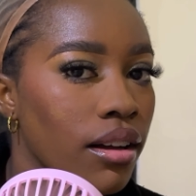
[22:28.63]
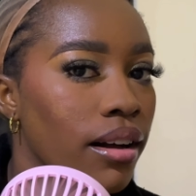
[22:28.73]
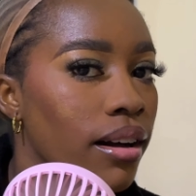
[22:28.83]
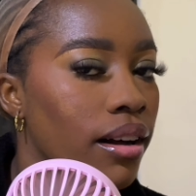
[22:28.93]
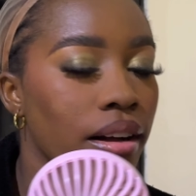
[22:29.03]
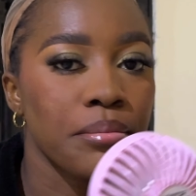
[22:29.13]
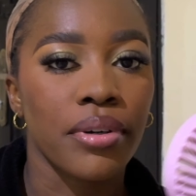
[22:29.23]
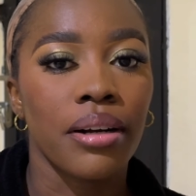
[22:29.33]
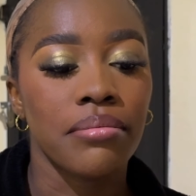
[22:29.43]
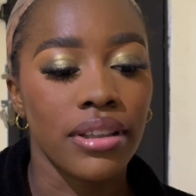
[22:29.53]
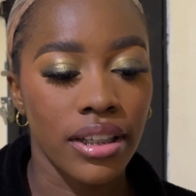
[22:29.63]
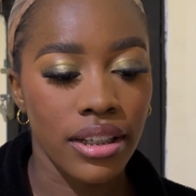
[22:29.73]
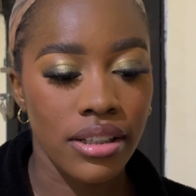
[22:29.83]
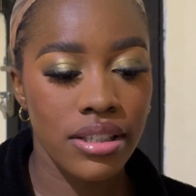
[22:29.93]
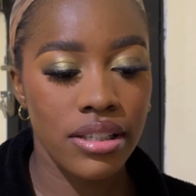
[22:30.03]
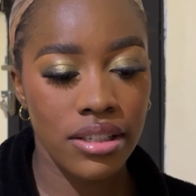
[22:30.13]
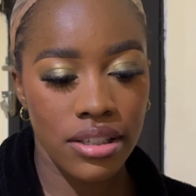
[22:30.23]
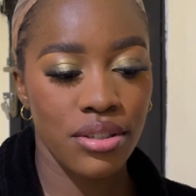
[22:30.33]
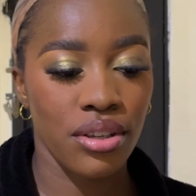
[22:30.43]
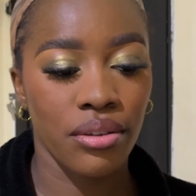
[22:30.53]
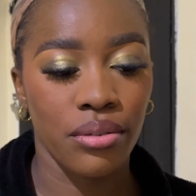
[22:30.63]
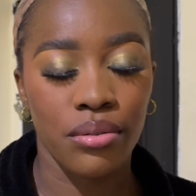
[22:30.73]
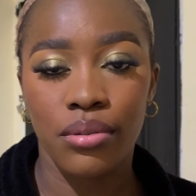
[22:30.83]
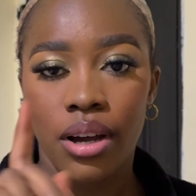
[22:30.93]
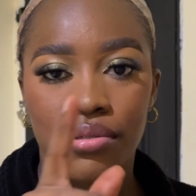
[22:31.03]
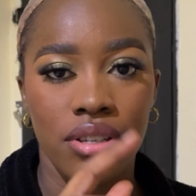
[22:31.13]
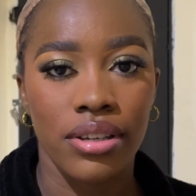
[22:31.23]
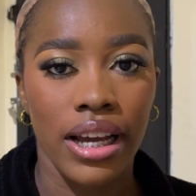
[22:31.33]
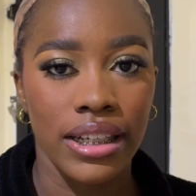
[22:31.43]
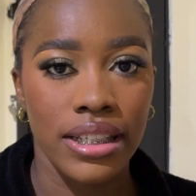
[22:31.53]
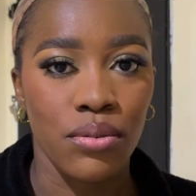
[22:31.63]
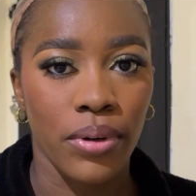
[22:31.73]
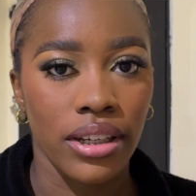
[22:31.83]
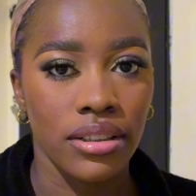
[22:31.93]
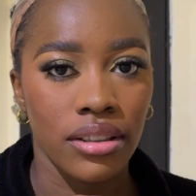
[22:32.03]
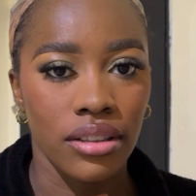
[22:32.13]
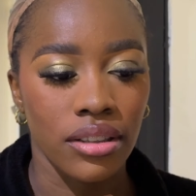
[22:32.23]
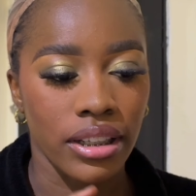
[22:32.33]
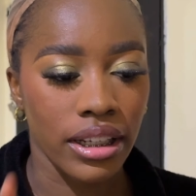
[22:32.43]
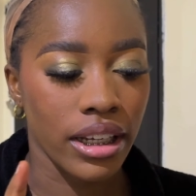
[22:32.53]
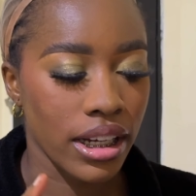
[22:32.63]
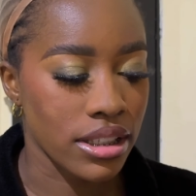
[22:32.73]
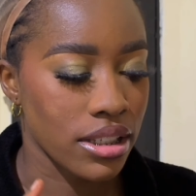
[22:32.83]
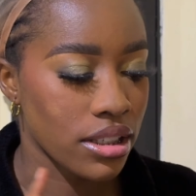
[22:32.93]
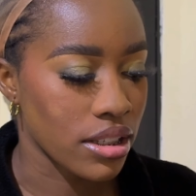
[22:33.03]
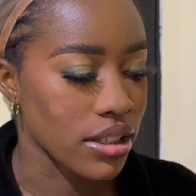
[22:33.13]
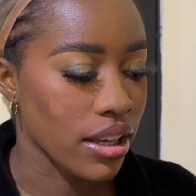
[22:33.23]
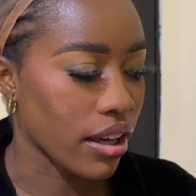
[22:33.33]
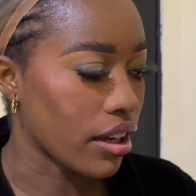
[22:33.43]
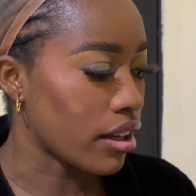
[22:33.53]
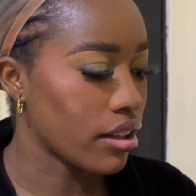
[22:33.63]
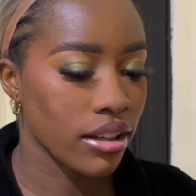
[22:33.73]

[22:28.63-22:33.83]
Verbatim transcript: But I'm late, so I'll see you guys when the Gele artist is here.